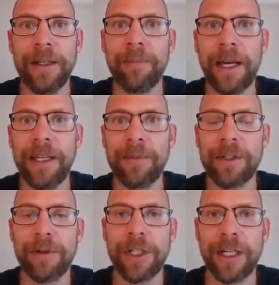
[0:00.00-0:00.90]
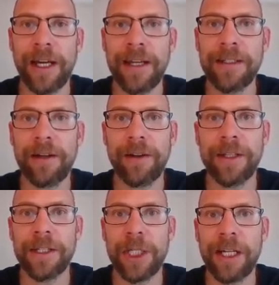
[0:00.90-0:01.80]
My name is Christian Geiser, on
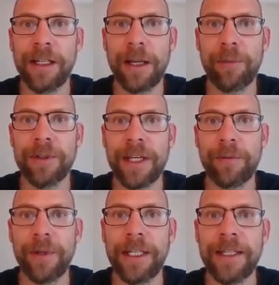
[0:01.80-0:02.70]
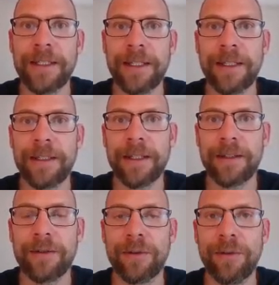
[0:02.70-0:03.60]
this channel I present weekly
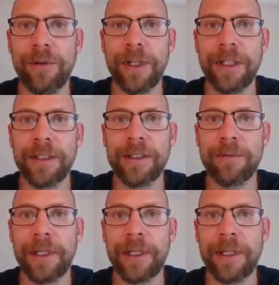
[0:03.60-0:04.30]
statistics tutorials